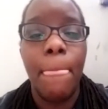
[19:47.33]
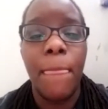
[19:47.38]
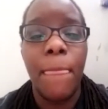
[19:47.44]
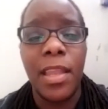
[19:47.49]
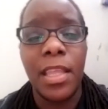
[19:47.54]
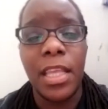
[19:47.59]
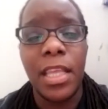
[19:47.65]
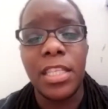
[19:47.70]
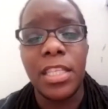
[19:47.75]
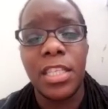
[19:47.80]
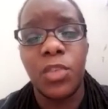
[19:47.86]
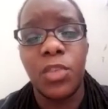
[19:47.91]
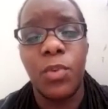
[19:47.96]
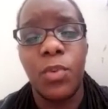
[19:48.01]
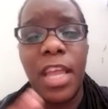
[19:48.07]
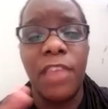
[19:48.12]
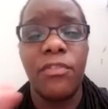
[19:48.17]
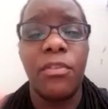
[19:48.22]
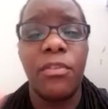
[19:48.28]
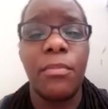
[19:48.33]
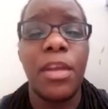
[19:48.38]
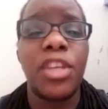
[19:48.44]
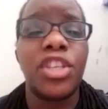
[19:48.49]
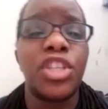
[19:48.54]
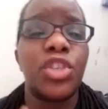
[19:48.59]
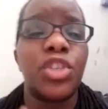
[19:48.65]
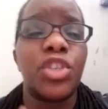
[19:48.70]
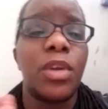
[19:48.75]
and the easiest way
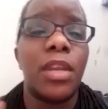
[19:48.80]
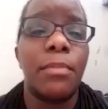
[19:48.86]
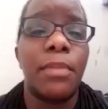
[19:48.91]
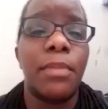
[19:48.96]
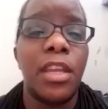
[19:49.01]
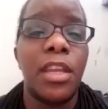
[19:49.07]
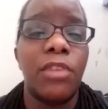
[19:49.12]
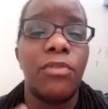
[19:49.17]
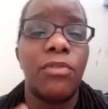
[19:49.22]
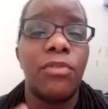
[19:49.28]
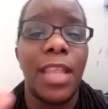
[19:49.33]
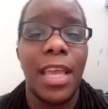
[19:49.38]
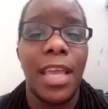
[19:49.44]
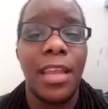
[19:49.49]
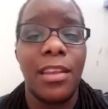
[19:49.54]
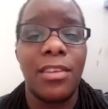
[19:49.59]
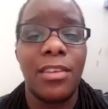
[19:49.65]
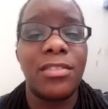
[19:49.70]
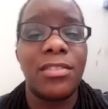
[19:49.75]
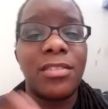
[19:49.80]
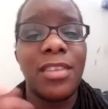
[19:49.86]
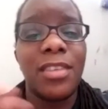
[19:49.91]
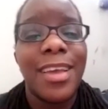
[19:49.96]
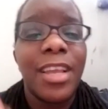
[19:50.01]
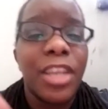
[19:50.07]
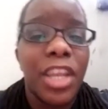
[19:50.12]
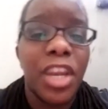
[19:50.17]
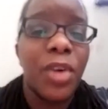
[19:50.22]
information is going to be relayed because
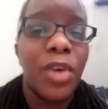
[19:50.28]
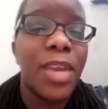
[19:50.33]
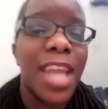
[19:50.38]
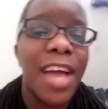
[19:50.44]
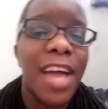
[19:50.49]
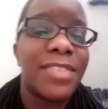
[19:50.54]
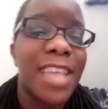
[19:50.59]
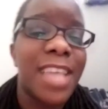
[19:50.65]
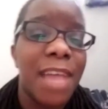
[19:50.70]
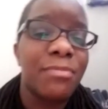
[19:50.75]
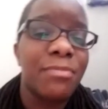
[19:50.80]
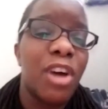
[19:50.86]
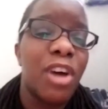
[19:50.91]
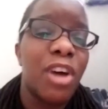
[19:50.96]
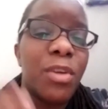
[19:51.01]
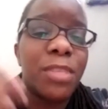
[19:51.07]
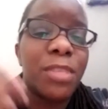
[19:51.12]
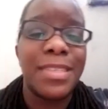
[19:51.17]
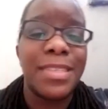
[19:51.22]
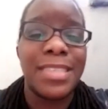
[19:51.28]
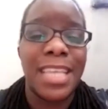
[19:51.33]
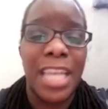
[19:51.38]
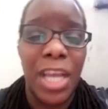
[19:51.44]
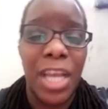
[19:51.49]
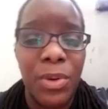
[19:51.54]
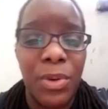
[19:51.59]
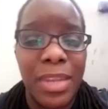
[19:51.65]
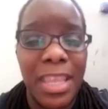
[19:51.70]
you're not going to have time to always be
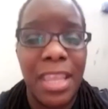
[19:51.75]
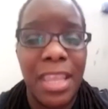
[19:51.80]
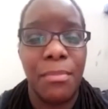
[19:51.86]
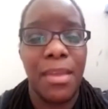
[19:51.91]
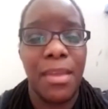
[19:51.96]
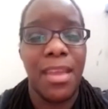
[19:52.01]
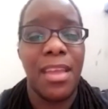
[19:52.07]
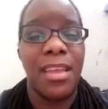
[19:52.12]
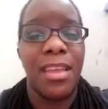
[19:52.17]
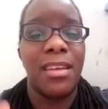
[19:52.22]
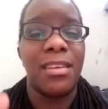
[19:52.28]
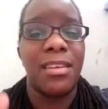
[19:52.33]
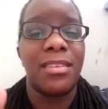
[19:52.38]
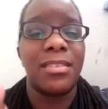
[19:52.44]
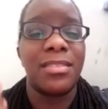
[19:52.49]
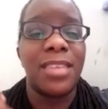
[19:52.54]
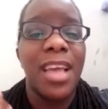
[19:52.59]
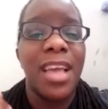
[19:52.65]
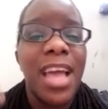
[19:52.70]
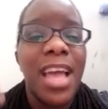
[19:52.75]
sending out emails